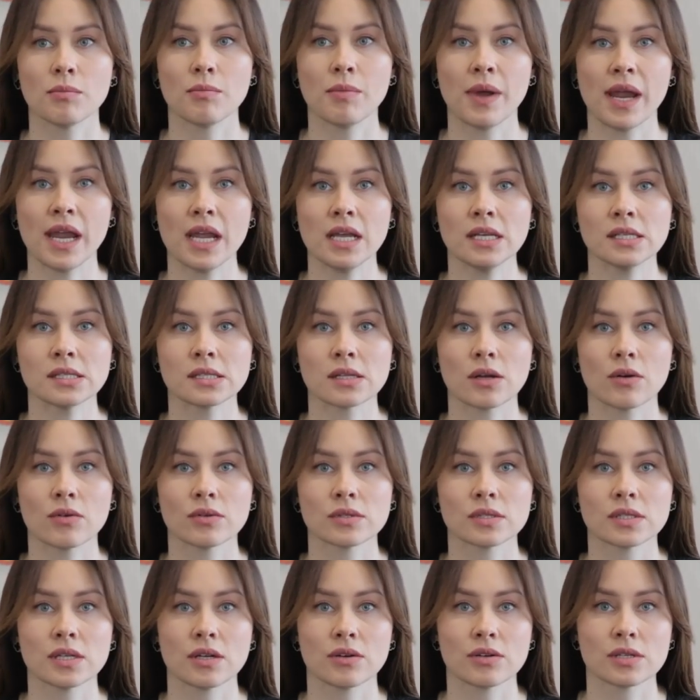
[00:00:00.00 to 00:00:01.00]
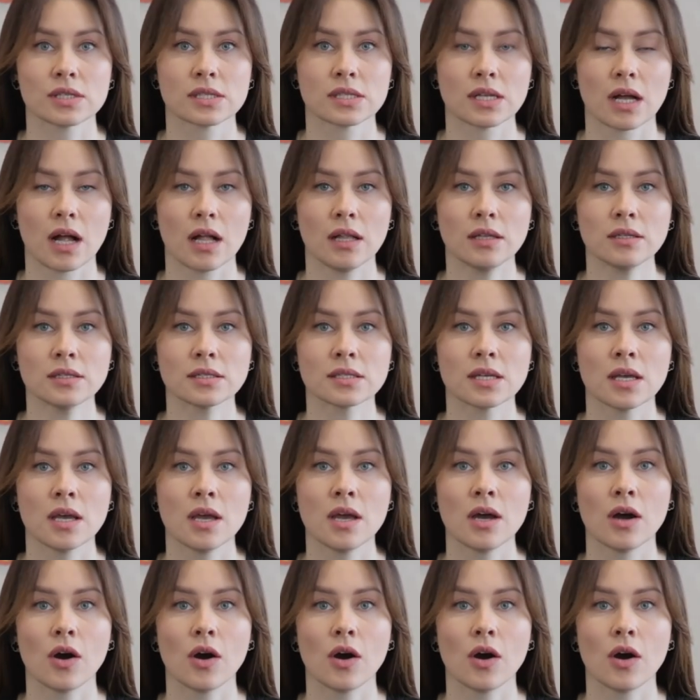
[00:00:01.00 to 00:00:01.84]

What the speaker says: based on the results